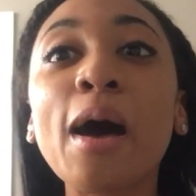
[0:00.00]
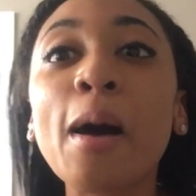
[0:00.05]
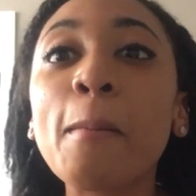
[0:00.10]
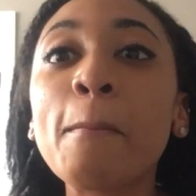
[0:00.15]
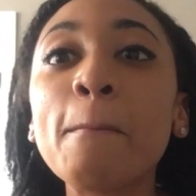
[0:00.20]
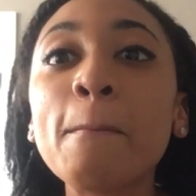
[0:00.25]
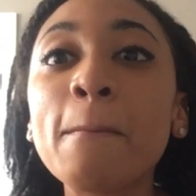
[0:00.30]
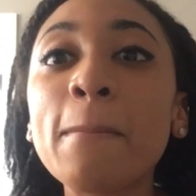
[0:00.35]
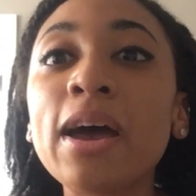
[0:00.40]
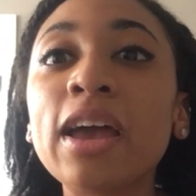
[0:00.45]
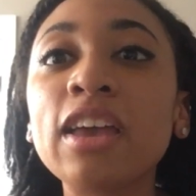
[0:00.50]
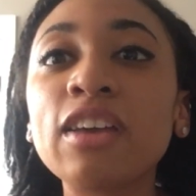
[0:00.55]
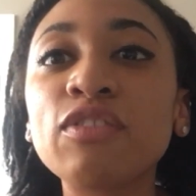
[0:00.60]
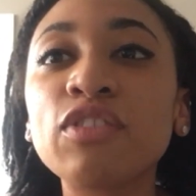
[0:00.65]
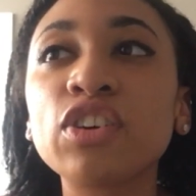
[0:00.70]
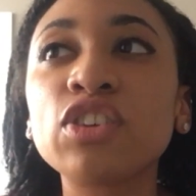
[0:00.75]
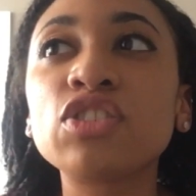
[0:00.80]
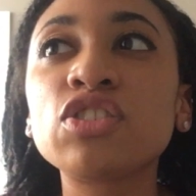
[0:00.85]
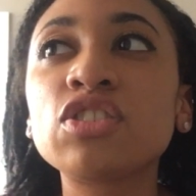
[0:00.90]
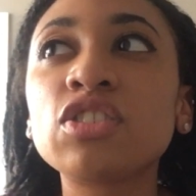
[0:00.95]
my
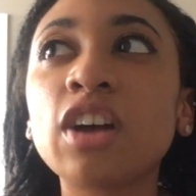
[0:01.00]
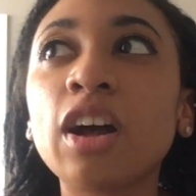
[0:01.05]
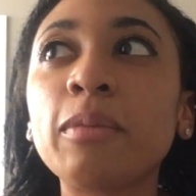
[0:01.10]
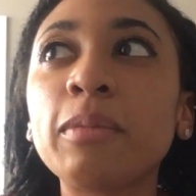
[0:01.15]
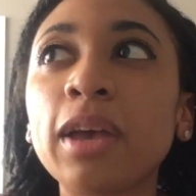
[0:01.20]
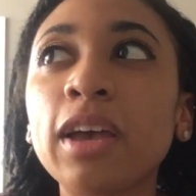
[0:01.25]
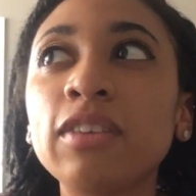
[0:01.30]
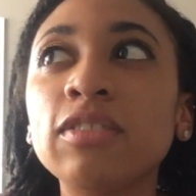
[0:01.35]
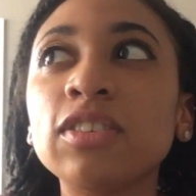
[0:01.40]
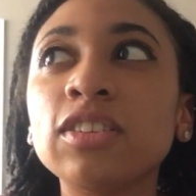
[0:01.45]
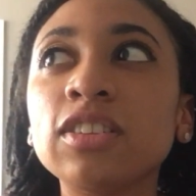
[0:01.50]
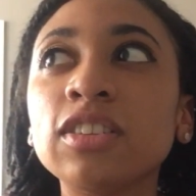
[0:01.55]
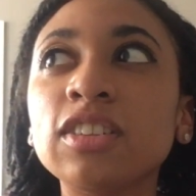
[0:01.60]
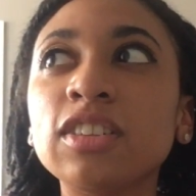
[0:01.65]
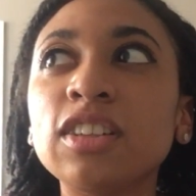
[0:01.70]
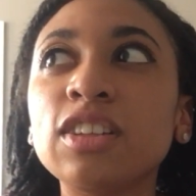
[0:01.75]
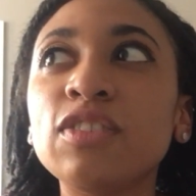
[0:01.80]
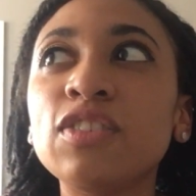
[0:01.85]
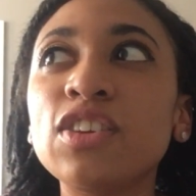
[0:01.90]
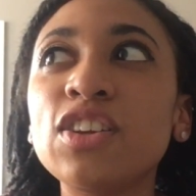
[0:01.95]
first job ever,
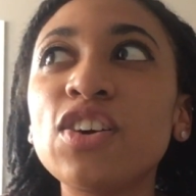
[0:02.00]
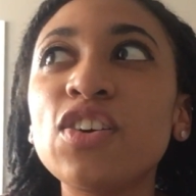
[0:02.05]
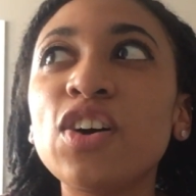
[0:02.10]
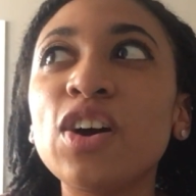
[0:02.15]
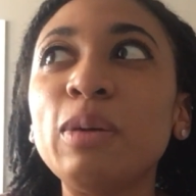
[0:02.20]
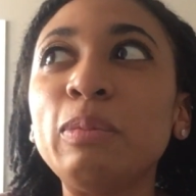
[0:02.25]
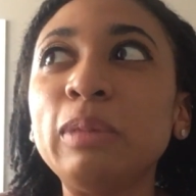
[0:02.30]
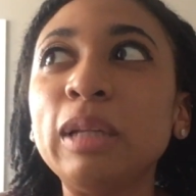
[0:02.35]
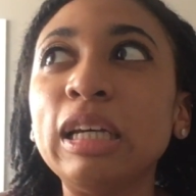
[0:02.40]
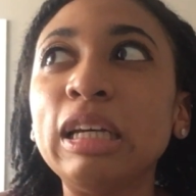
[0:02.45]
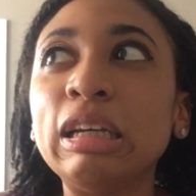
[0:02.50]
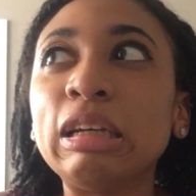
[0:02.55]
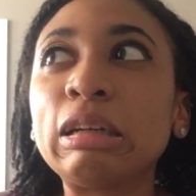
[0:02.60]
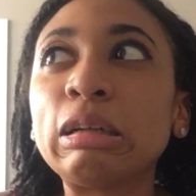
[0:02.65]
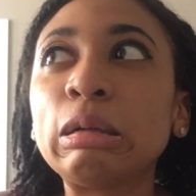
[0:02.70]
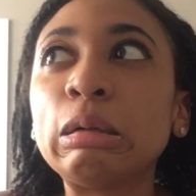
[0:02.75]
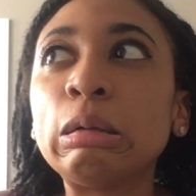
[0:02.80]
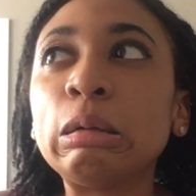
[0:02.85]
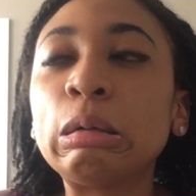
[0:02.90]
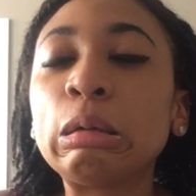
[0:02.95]
even though I'm like,
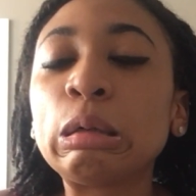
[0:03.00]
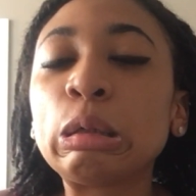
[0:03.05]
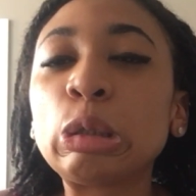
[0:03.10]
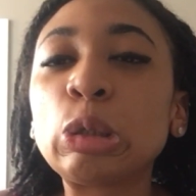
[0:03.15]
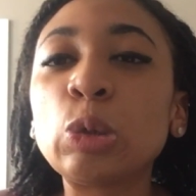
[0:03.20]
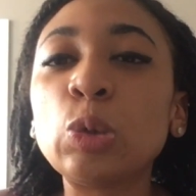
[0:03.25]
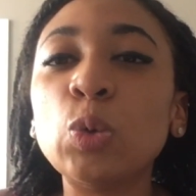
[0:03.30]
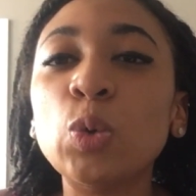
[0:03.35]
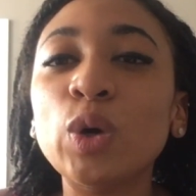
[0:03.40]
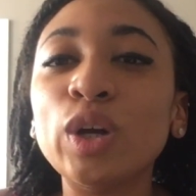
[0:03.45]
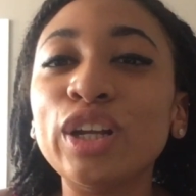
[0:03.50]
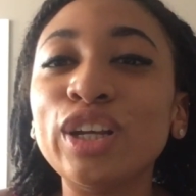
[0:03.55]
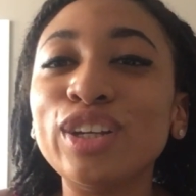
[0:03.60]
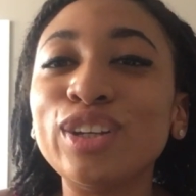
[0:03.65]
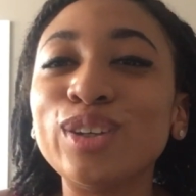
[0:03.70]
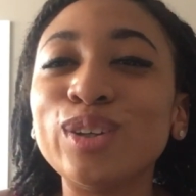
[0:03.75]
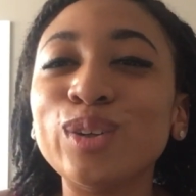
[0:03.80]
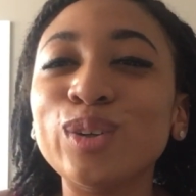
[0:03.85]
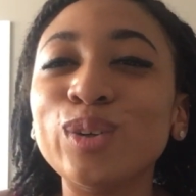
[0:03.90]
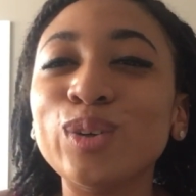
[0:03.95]
oh, I
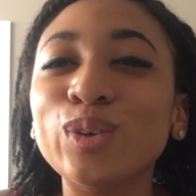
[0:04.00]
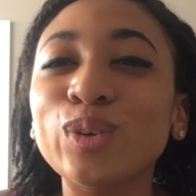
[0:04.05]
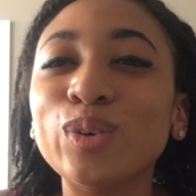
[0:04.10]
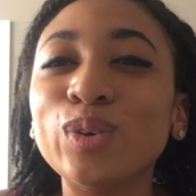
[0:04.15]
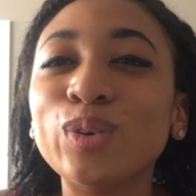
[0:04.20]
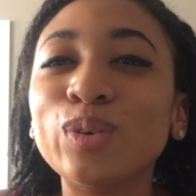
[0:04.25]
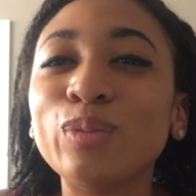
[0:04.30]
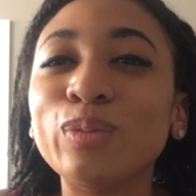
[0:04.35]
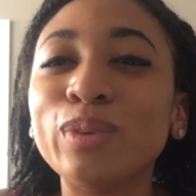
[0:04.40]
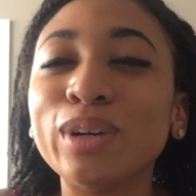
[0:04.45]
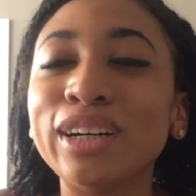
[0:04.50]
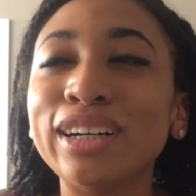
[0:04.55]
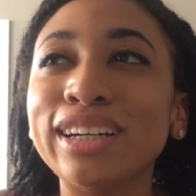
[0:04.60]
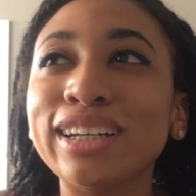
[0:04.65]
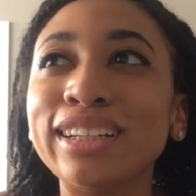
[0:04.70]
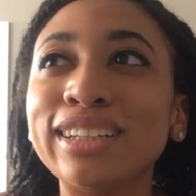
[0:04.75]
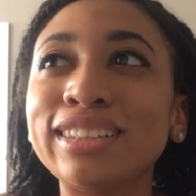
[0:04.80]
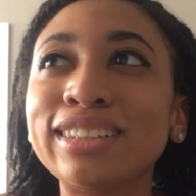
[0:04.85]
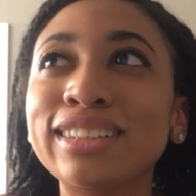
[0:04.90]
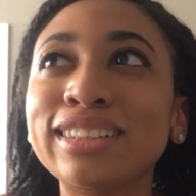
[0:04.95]
don't
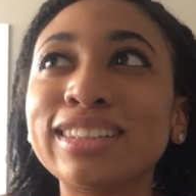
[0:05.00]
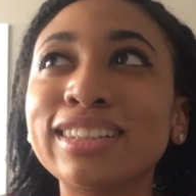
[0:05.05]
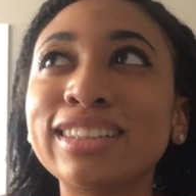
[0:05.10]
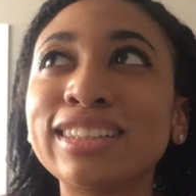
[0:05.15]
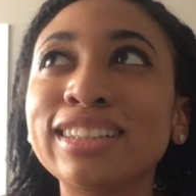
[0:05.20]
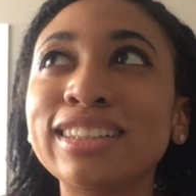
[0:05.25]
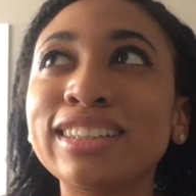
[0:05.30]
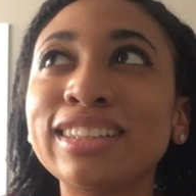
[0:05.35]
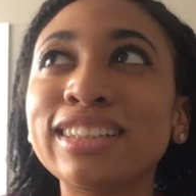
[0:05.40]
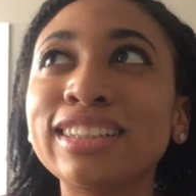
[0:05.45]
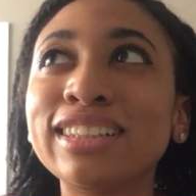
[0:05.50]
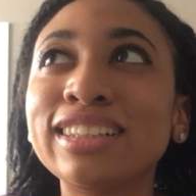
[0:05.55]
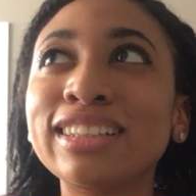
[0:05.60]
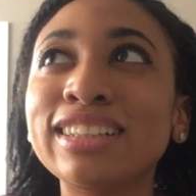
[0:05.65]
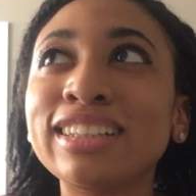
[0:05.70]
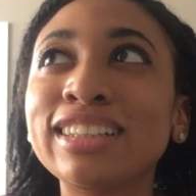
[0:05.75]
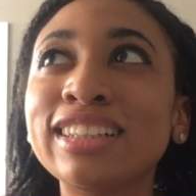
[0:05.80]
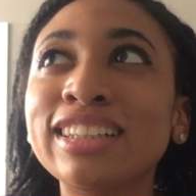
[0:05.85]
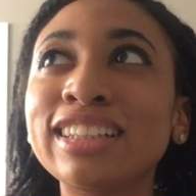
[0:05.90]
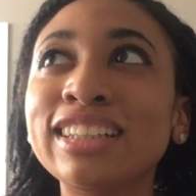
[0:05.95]
want to do
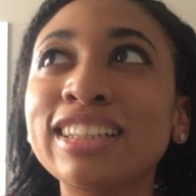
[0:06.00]
it,